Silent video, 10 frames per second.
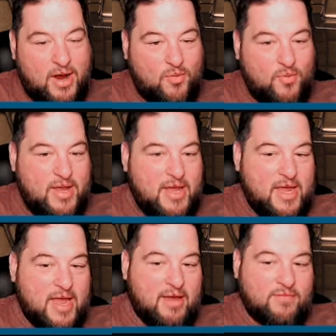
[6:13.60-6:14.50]
We
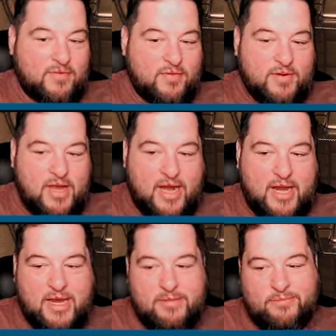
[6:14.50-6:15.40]
have got
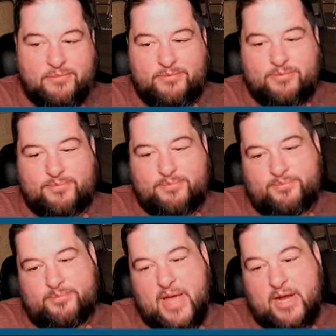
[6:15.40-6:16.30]
a
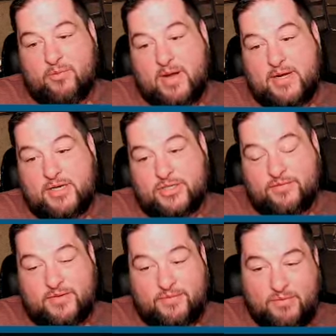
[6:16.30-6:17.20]
better rendition
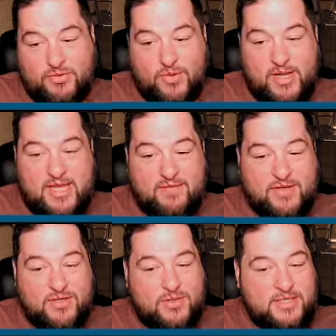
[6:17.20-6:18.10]
of something that was already
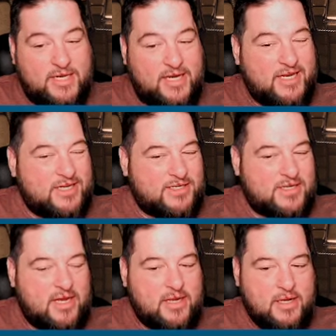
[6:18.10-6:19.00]
given to us in just
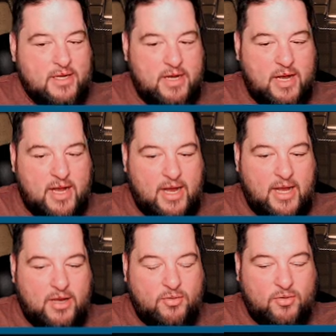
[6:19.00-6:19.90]
a
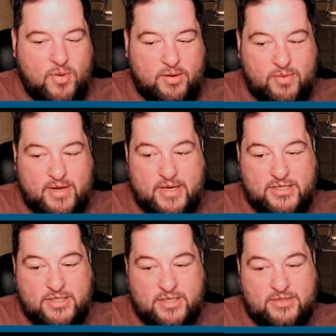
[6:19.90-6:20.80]
quick
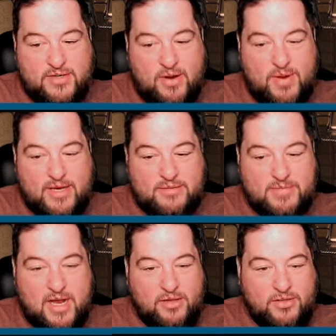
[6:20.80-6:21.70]
rendition. So now we got some
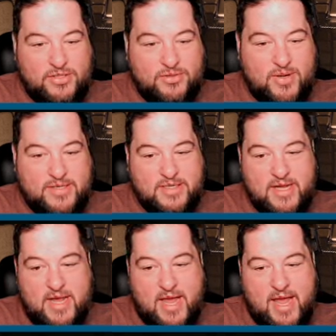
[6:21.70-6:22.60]
color to it,
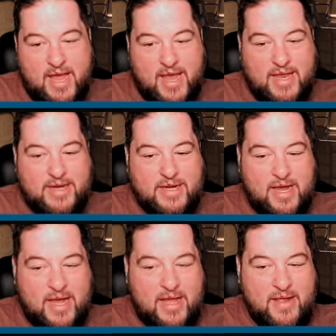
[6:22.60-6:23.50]
and
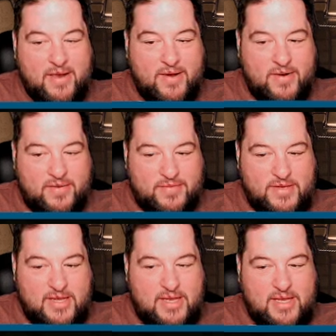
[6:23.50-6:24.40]

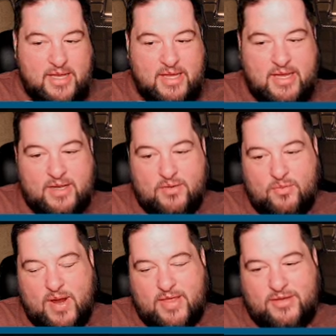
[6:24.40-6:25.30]
the
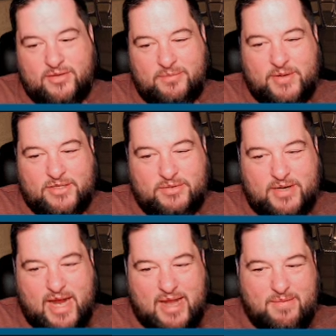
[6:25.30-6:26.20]
way they took the picture
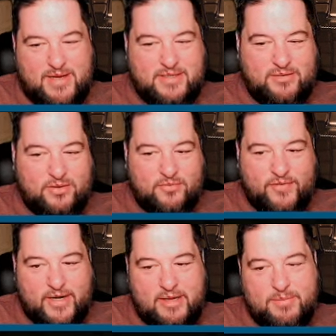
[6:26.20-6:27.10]
kind of makes it look
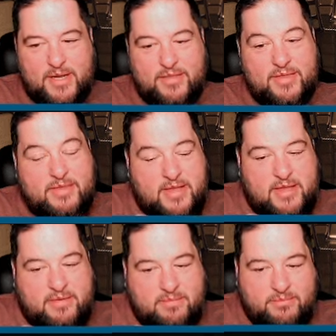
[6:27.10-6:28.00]
funny, but they